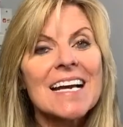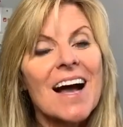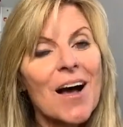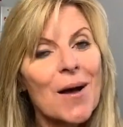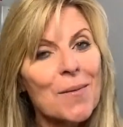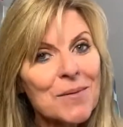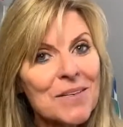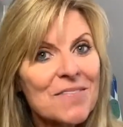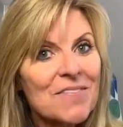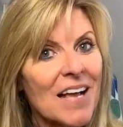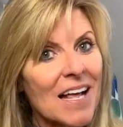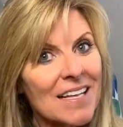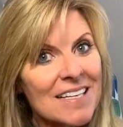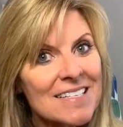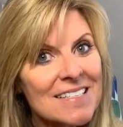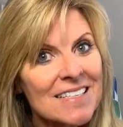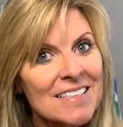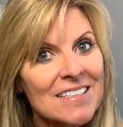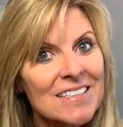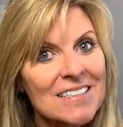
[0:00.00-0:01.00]
Almaden Valley
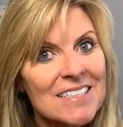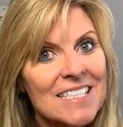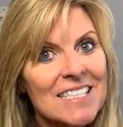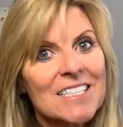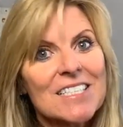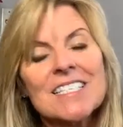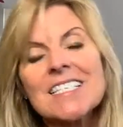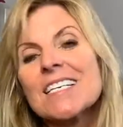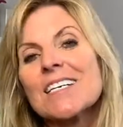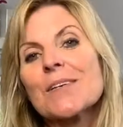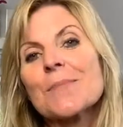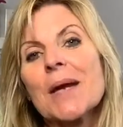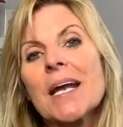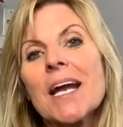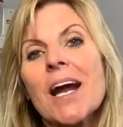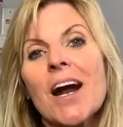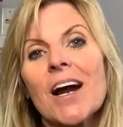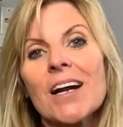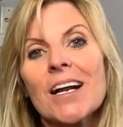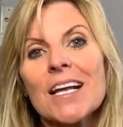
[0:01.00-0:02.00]
is a little near and dear to my
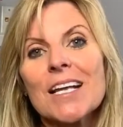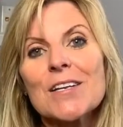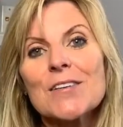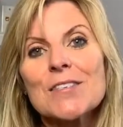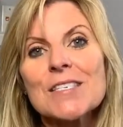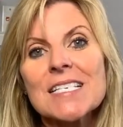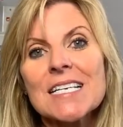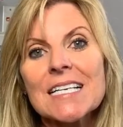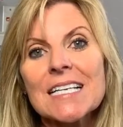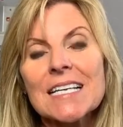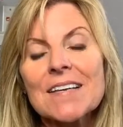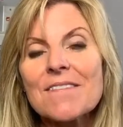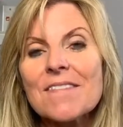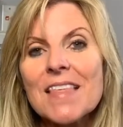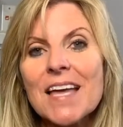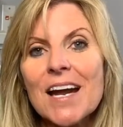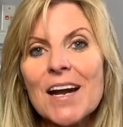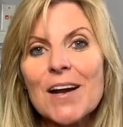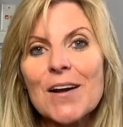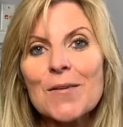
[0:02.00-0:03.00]
heart. I used to live
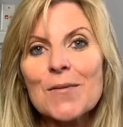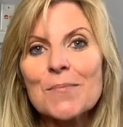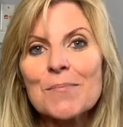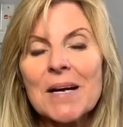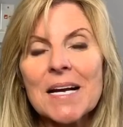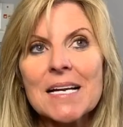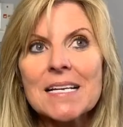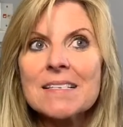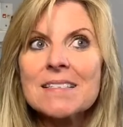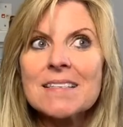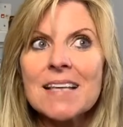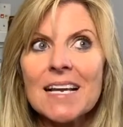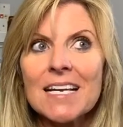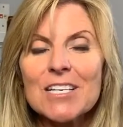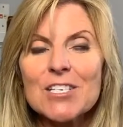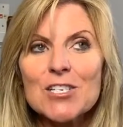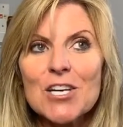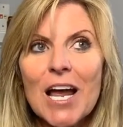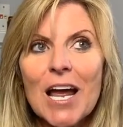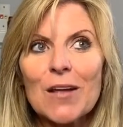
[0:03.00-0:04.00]
there. My
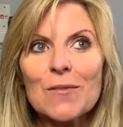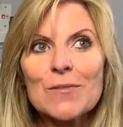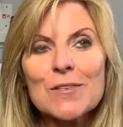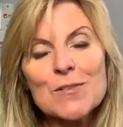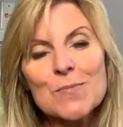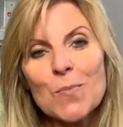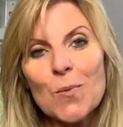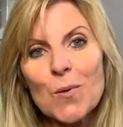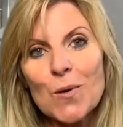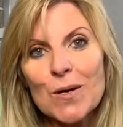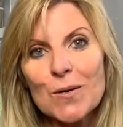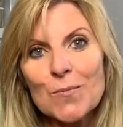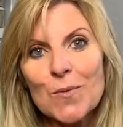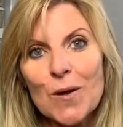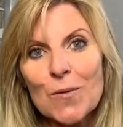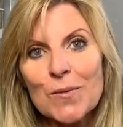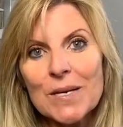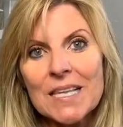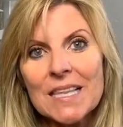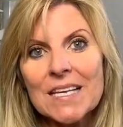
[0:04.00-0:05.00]
second child was born
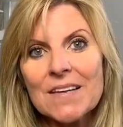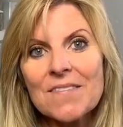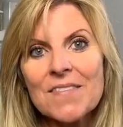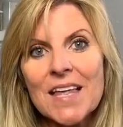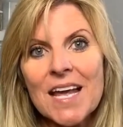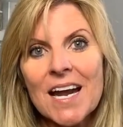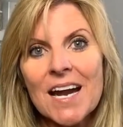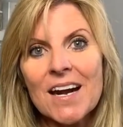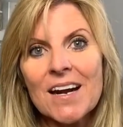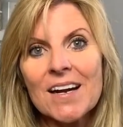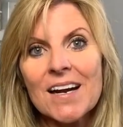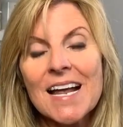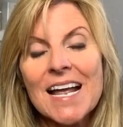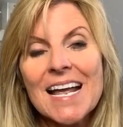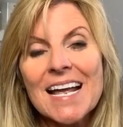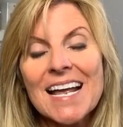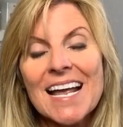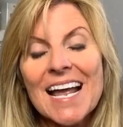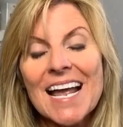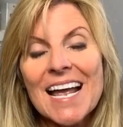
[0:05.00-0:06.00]
while we lived there.
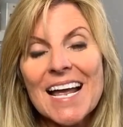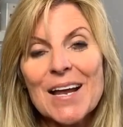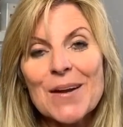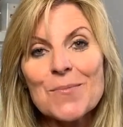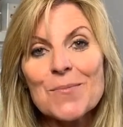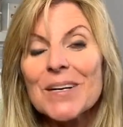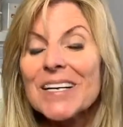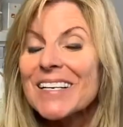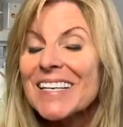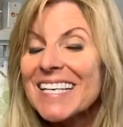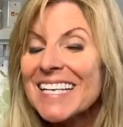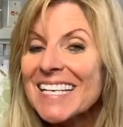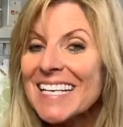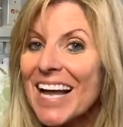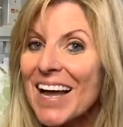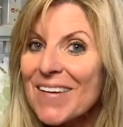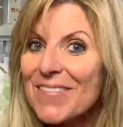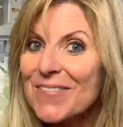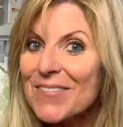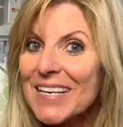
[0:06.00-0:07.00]
And weirdly
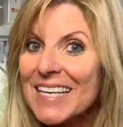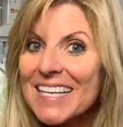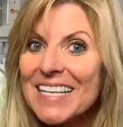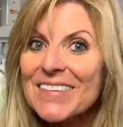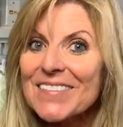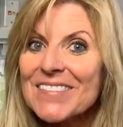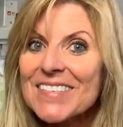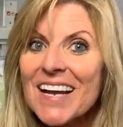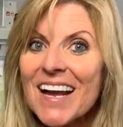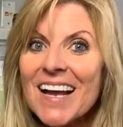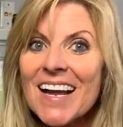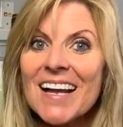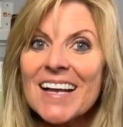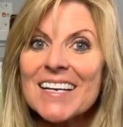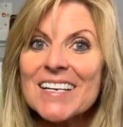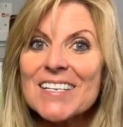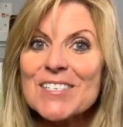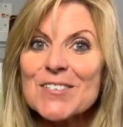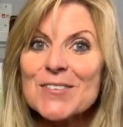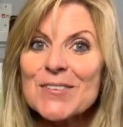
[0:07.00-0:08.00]
enough, we lived on
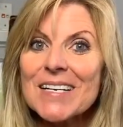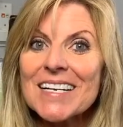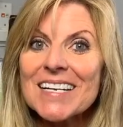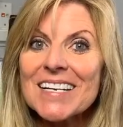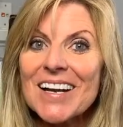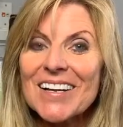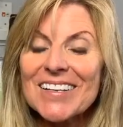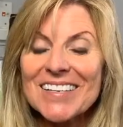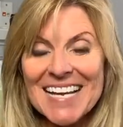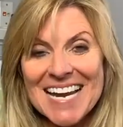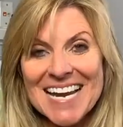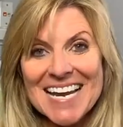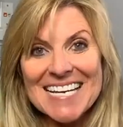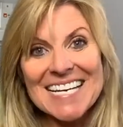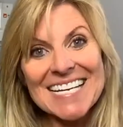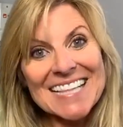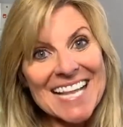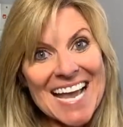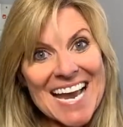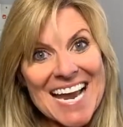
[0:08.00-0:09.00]
a street called
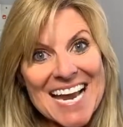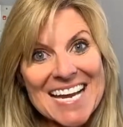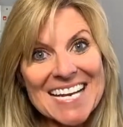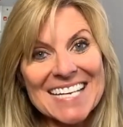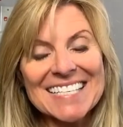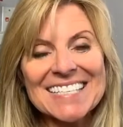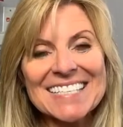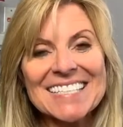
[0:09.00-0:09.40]
Annie Lane.